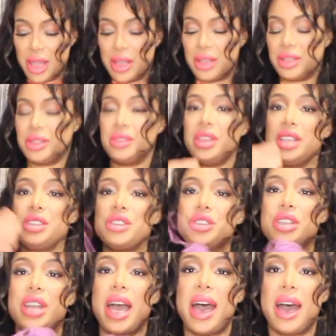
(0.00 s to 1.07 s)
So then you
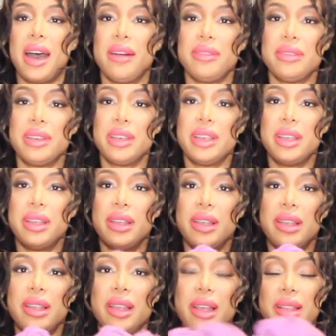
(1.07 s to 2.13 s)
should have
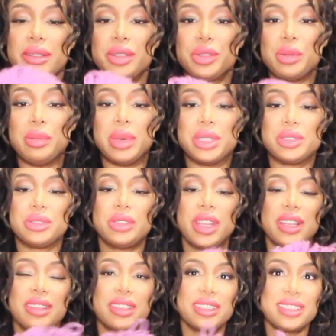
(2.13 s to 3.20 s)
a little bundle
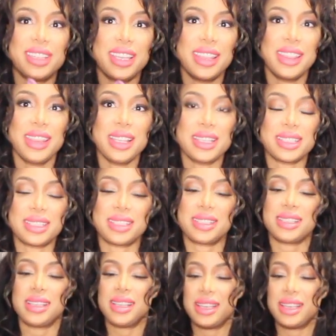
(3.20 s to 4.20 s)
that looks like this.